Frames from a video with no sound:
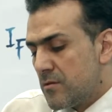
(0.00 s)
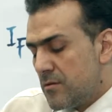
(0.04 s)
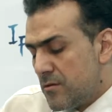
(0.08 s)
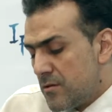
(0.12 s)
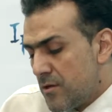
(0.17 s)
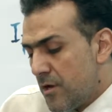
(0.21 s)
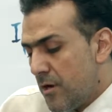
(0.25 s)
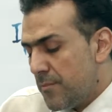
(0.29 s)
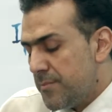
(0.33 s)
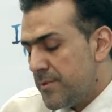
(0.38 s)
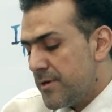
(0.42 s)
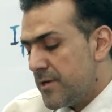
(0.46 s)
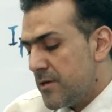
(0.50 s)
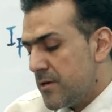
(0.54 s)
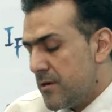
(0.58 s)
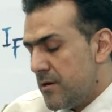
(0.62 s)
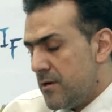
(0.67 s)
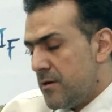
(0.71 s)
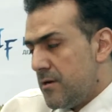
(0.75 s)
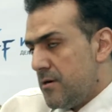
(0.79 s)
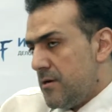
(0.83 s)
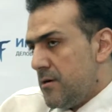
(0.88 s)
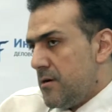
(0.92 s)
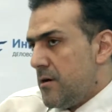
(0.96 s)
topic,
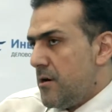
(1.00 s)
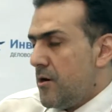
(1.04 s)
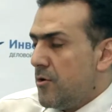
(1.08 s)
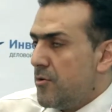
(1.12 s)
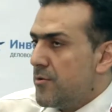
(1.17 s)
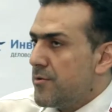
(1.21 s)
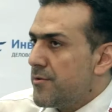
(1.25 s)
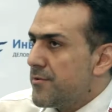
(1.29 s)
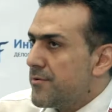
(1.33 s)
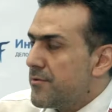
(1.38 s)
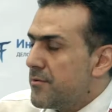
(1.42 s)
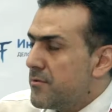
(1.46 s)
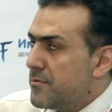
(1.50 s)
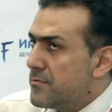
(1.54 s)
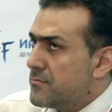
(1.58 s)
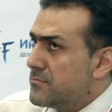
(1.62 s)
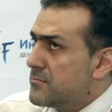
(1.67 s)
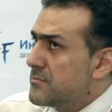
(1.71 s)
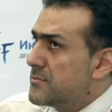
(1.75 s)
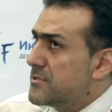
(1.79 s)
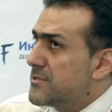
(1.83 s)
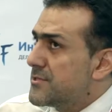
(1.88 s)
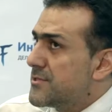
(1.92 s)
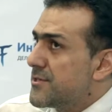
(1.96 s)
our
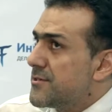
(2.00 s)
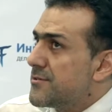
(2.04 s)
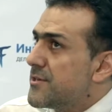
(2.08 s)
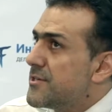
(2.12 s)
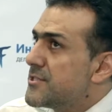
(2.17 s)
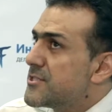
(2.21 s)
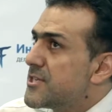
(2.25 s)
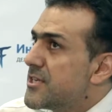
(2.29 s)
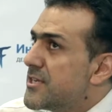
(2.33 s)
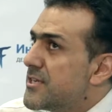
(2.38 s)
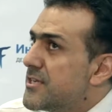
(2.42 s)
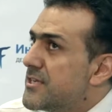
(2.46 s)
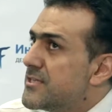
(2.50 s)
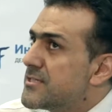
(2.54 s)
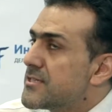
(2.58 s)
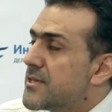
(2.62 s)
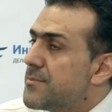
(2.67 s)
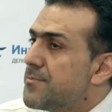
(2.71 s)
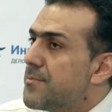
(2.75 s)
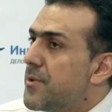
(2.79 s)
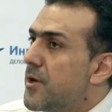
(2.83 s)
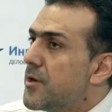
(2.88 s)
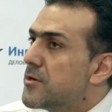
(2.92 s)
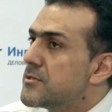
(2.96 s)
dissertation, is
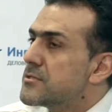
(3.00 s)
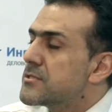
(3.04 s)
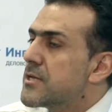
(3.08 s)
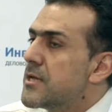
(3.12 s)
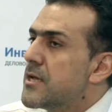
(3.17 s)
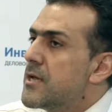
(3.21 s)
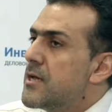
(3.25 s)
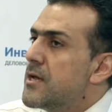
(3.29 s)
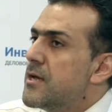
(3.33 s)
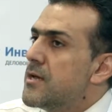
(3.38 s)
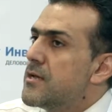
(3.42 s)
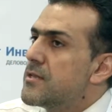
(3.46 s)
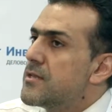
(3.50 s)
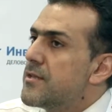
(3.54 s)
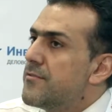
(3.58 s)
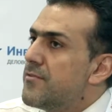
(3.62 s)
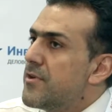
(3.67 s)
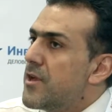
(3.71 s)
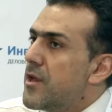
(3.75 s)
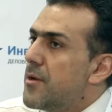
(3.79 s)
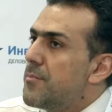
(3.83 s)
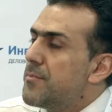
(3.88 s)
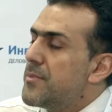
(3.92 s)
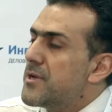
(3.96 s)
about the
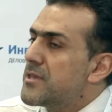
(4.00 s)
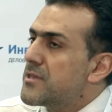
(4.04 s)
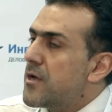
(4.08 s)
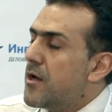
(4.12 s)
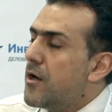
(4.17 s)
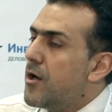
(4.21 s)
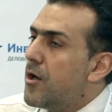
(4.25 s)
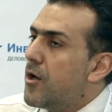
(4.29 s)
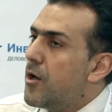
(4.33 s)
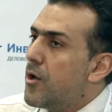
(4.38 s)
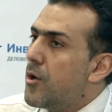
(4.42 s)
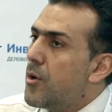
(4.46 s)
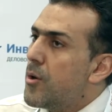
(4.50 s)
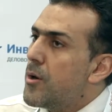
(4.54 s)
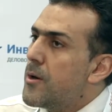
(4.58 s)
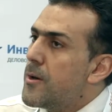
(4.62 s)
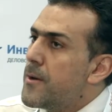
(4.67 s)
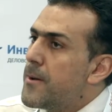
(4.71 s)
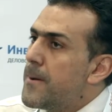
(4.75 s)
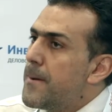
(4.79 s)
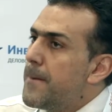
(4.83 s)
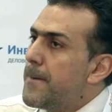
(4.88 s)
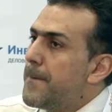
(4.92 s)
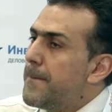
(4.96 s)
development of
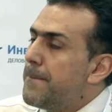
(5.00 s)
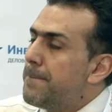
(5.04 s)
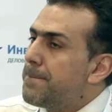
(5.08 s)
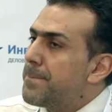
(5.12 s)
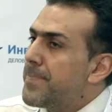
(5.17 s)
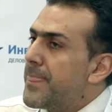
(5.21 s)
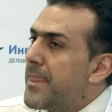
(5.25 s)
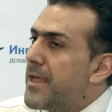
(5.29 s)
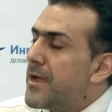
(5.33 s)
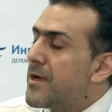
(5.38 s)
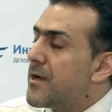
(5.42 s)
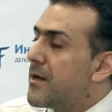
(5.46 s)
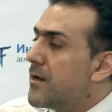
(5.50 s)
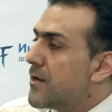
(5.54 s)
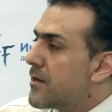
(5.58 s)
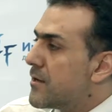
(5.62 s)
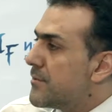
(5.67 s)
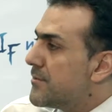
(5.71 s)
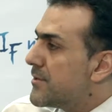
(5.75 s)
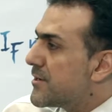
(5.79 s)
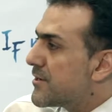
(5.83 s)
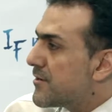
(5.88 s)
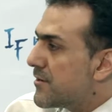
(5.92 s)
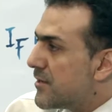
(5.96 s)

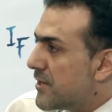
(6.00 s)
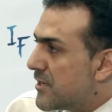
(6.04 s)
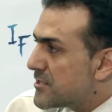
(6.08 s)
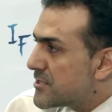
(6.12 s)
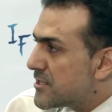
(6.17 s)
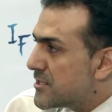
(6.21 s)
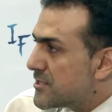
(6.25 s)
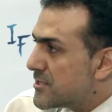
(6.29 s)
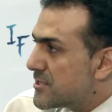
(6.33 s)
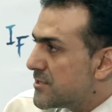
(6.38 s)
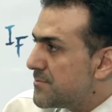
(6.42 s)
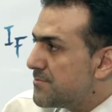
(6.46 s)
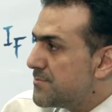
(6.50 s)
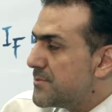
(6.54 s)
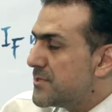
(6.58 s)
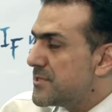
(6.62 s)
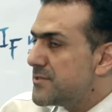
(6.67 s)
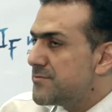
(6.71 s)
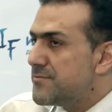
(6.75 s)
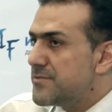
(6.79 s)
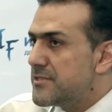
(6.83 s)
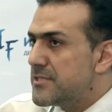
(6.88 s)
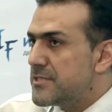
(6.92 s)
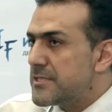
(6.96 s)
economic relationship
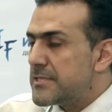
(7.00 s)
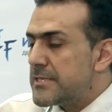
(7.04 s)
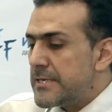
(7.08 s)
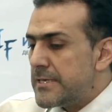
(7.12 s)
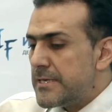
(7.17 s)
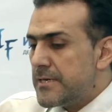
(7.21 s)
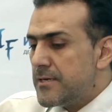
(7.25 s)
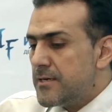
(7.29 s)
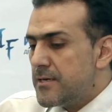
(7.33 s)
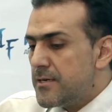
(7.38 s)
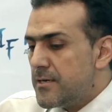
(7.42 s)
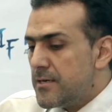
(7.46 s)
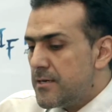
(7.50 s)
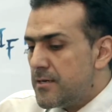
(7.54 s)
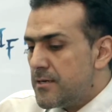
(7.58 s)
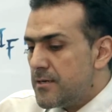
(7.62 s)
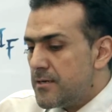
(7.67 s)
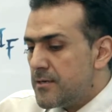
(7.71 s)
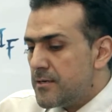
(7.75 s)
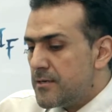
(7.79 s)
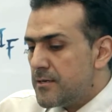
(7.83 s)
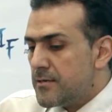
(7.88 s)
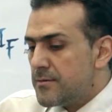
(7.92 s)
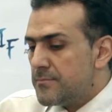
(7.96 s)
between
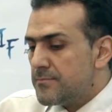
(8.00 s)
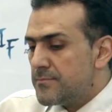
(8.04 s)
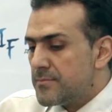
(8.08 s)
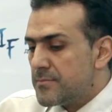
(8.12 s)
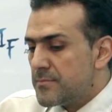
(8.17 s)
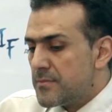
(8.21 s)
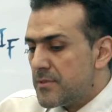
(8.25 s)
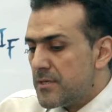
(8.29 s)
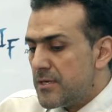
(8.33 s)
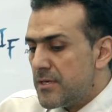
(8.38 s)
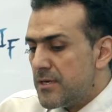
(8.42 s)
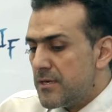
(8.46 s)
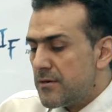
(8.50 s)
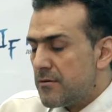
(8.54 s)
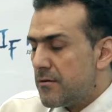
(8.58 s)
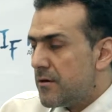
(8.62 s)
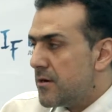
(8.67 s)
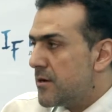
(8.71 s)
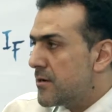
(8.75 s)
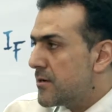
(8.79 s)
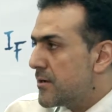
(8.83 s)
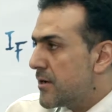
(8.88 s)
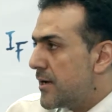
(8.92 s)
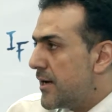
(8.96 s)

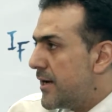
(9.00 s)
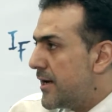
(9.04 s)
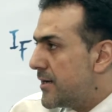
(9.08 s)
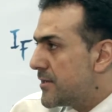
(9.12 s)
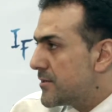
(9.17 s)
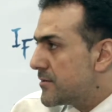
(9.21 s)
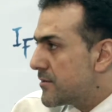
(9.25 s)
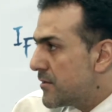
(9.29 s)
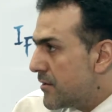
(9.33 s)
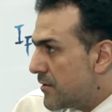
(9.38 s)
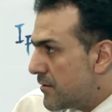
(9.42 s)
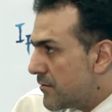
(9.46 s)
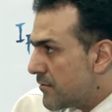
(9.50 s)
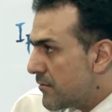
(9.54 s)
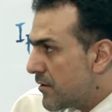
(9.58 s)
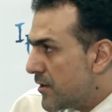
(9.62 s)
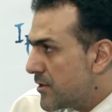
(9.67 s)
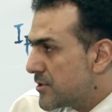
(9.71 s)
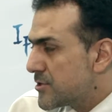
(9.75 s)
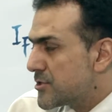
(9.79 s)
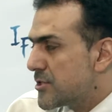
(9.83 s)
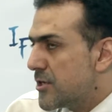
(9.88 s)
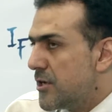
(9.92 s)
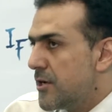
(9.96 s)
Iran and
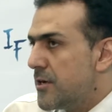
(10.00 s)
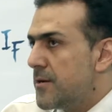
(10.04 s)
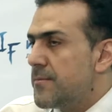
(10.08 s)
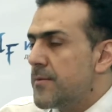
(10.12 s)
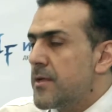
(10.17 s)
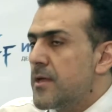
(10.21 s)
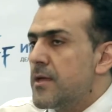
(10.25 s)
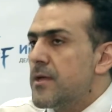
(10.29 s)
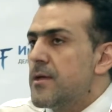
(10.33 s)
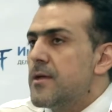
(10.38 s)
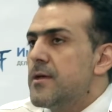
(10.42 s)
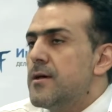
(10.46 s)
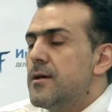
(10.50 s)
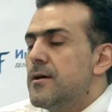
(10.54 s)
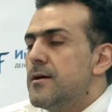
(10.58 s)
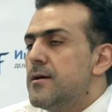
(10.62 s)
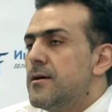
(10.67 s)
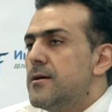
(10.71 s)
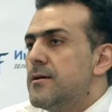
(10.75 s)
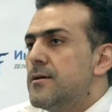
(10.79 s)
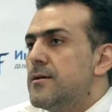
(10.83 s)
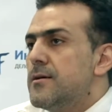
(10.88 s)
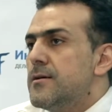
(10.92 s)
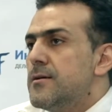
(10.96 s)
Russia.
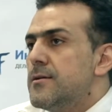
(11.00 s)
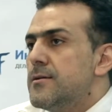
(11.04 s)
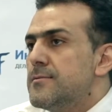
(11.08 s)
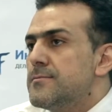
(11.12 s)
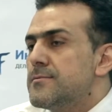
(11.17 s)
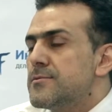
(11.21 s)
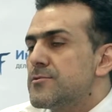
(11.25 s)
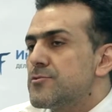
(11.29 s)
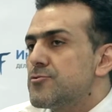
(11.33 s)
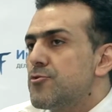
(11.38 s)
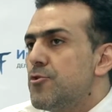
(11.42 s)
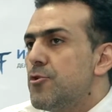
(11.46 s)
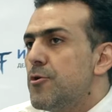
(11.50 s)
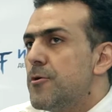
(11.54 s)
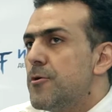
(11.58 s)
As